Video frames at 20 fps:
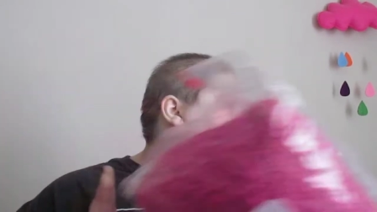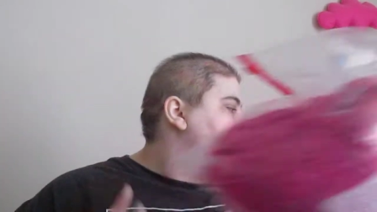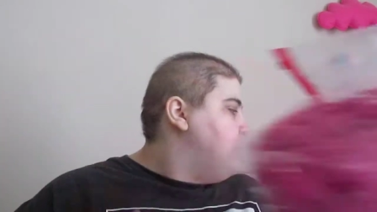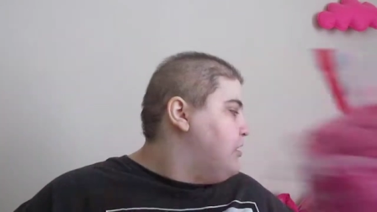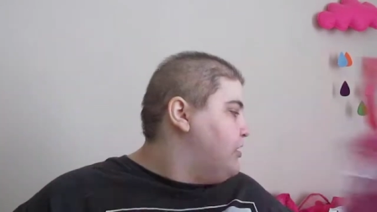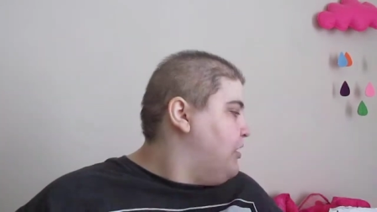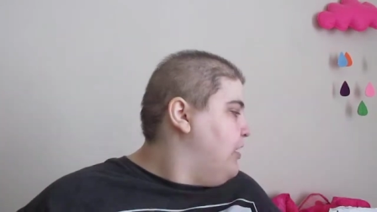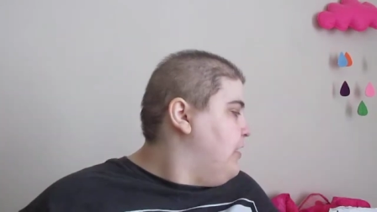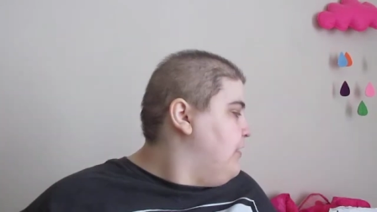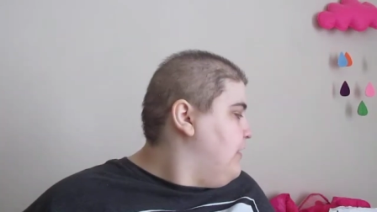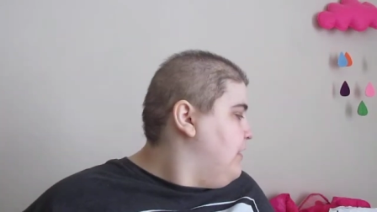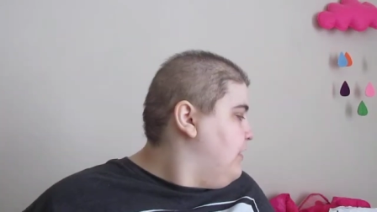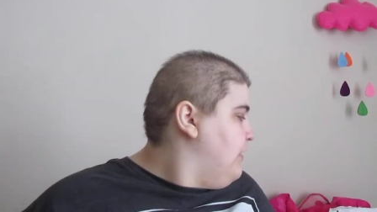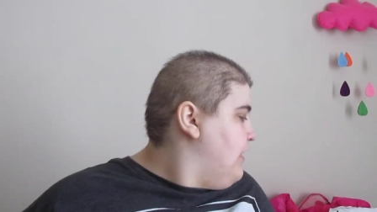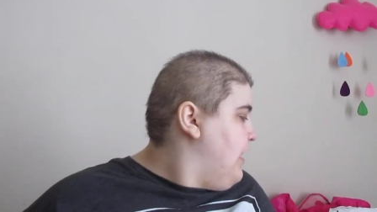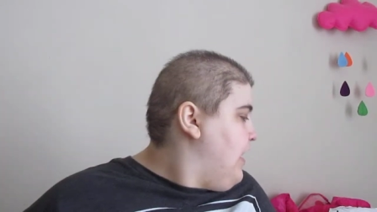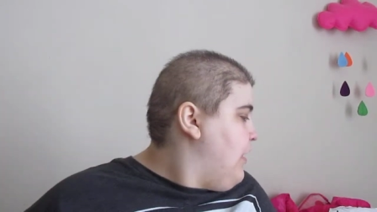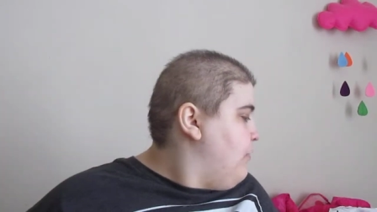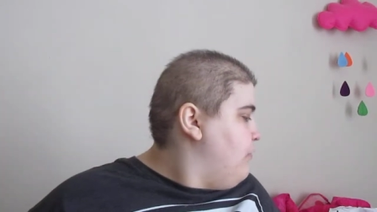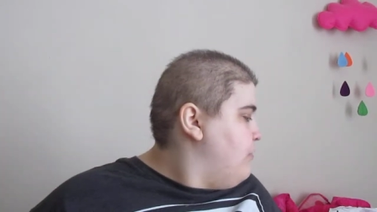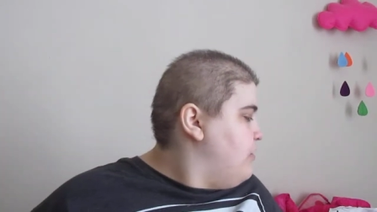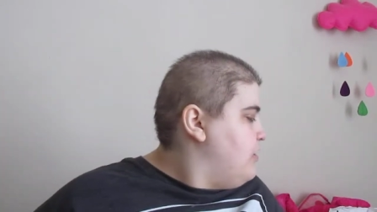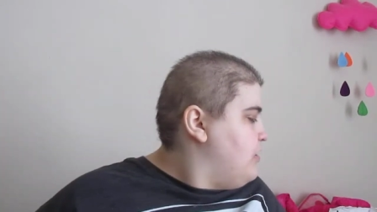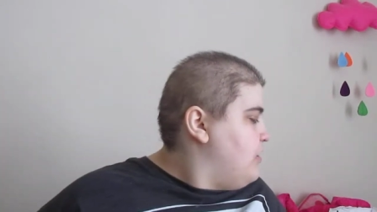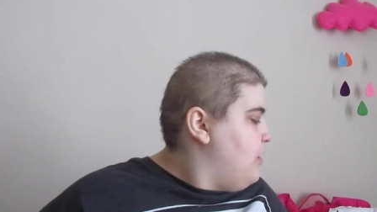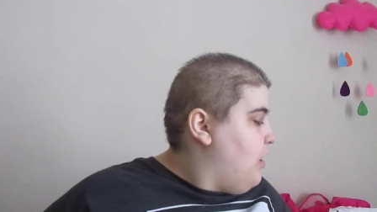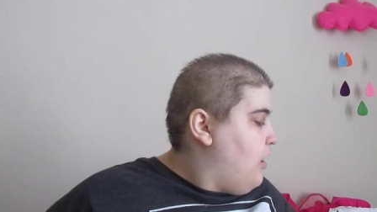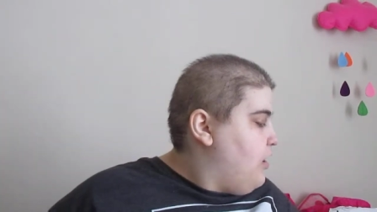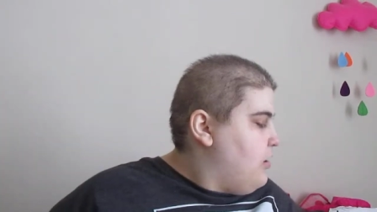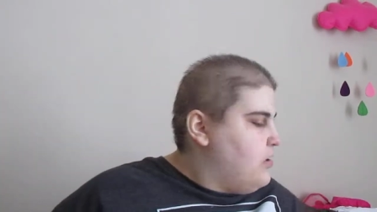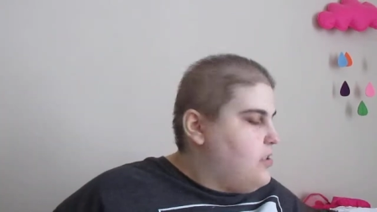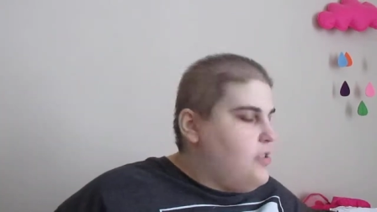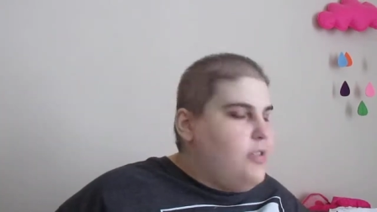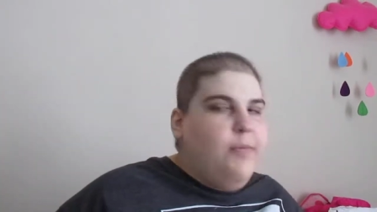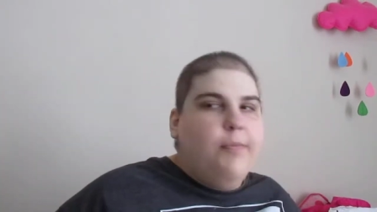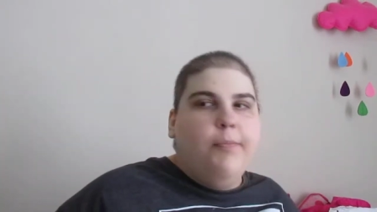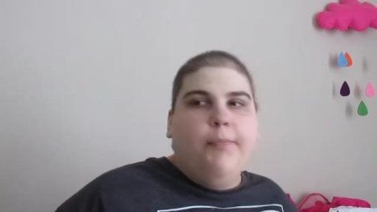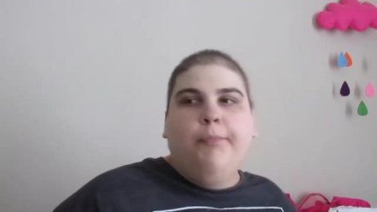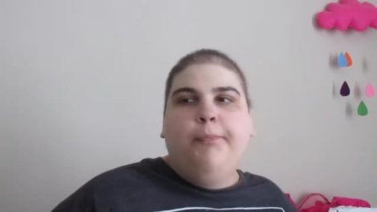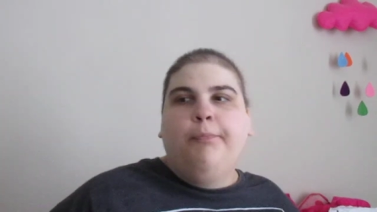So I thought that was awesome.